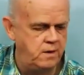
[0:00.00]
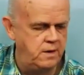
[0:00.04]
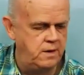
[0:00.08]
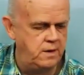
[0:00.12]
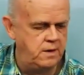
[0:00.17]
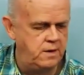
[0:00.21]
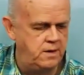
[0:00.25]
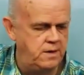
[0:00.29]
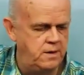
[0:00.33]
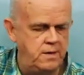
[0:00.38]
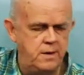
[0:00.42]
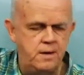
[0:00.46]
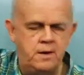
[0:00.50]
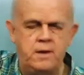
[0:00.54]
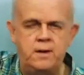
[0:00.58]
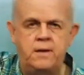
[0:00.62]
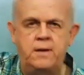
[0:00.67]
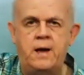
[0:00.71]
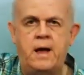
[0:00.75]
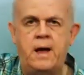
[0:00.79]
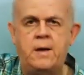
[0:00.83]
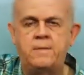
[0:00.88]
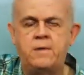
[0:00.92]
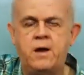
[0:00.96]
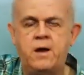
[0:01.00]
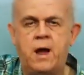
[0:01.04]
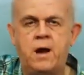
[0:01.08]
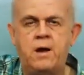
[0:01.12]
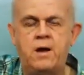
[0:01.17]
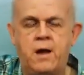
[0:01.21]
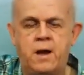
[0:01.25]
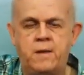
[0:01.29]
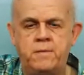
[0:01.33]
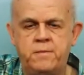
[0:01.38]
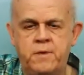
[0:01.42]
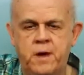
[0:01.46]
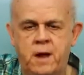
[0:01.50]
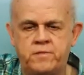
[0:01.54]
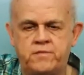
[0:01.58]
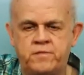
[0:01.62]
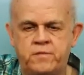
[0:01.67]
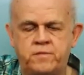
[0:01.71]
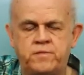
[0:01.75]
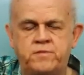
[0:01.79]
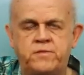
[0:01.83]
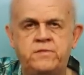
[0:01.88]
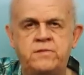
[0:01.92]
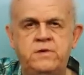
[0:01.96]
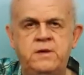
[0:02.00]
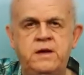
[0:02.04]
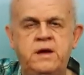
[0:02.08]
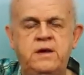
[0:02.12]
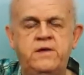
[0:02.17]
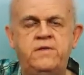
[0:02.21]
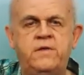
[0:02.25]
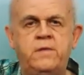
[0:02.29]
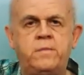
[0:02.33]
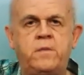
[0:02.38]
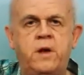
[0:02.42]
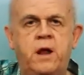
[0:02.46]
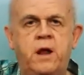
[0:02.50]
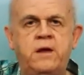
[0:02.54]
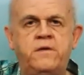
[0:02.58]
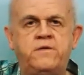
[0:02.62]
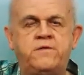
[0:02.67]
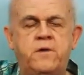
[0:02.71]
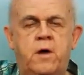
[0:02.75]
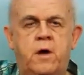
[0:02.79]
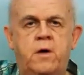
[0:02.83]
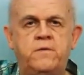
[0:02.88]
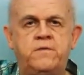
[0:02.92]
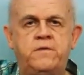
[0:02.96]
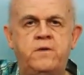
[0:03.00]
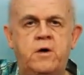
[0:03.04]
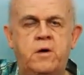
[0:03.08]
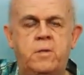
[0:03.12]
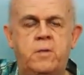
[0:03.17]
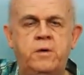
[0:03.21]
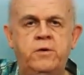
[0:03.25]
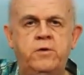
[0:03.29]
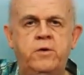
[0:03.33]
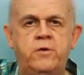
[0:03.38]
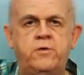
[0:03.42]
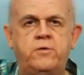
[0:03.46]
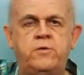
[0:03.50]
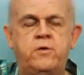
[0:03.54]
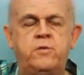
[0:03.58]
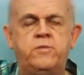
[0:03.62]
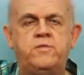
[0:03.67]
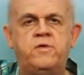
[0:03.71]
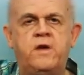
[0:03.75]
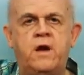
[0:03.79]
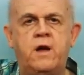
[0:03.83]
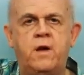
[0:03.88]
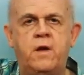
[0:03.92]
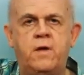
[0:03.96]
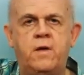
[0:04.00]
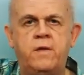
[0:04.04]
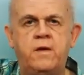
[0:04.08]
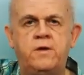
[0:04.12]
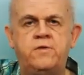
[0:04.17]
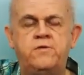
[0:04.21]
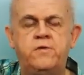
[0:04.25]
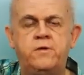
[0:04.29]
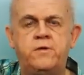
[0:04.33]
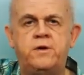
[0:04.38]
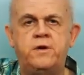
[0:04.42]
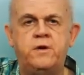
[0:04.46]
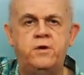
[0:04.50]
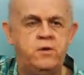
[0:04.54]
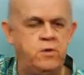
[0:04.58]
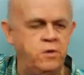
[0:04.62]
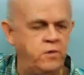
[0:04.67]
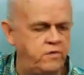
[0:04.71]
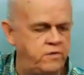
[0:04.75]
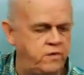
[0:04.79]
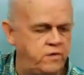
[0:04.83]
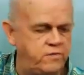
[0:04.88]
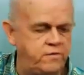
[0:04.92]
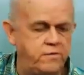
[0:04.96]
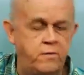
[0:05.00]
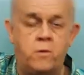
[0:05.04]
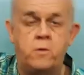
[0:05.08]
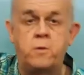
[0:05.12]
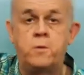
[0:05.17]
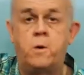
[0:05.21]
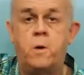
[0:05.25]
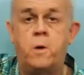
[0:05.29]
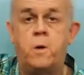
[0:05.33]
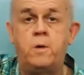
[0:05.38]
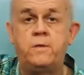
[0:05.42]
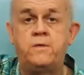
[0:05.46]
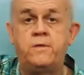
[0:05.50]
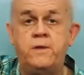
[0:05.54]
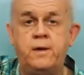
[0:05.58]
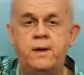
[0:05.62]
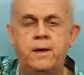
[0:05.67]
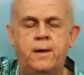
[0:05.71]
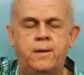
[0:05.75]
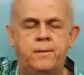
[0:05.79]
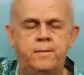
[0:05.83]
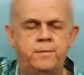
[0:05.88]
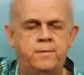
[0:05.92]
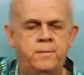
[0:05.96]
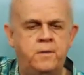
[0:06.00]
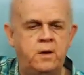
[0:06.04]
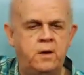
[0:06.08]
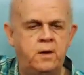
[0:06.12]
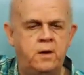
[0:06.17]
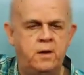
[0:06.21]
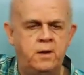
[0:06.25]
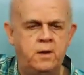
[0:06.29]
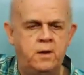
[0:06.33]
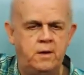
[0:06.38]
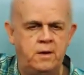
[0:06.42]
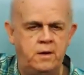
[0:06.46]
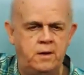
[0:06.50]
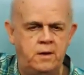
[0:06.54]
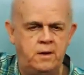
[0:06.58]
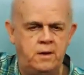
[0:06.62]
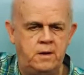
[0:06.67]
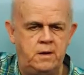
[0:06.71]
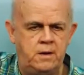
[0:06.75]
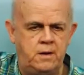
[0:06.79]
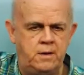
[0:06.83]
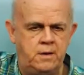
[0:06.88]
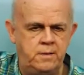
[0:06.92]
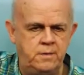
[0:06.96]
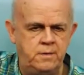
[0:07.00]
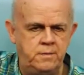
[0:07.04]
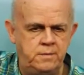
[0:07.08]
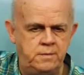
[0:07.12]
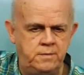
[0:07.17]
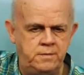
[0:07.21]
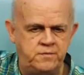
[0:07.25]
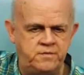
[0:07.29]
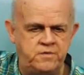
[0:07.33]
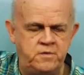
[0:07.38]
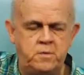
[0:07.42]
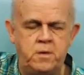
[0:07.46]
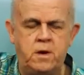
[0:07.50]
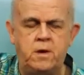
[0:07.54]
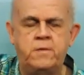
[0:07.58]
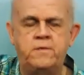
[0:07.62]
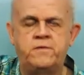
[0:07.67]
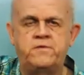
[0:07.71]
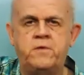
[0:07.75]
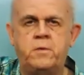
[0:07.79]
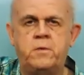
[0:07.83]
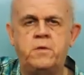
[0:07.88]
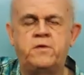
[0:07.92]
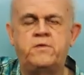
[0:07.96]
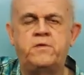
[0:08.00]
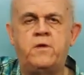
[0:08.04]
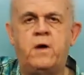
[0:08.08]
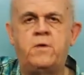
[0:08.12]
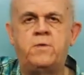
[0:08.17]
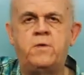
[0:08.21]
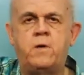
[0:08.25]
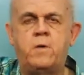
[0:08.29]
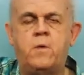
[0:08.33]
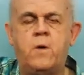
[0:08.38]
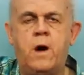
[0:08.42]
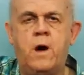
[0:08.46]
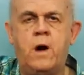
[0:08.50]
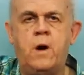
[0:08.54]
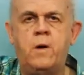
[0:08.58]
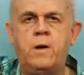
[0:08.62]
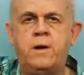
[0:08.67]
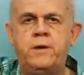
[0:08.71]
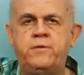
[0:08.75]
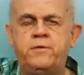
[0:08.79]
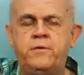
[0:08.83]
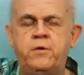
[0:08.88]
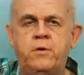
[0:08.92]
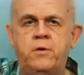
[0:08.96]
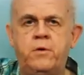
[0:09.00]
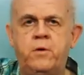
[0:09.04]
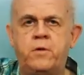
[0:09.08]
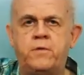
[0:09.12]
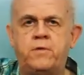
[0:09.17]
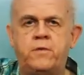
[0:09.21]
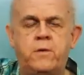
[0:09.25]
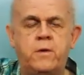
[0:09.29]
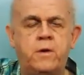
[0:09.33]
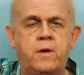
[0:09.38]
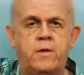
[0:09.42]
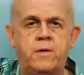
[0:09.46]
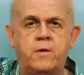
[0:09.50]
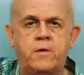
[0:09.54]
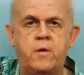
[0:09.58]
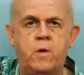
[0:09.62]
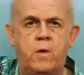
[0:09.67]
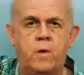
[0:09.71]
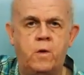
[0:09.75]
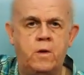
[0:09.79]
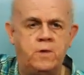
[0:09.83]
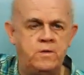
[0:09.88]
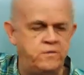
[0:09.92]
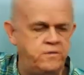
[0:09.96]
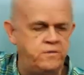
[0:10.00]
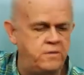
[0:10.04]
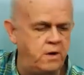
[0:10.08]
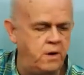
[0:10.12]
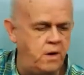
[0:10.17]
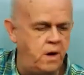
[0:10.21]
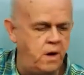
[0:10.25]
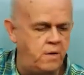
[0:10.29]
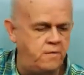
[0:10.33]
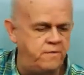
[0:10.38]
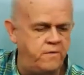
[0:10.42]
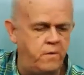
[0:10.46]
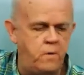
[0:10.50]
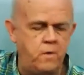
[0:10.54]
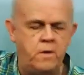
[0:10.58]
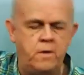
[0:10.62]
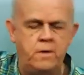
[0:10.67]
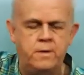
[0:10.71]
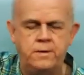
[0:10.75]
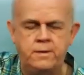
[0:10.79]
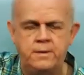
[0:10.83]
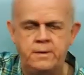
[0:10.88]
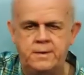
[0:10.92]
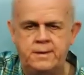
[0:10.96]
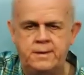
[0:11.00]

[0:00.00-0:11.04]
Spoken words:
And I've got some easy play songs here on my YouTube channel that you can use these 4 chords in. Some of the songs require only 2 or 3 of the chords instead of all 4.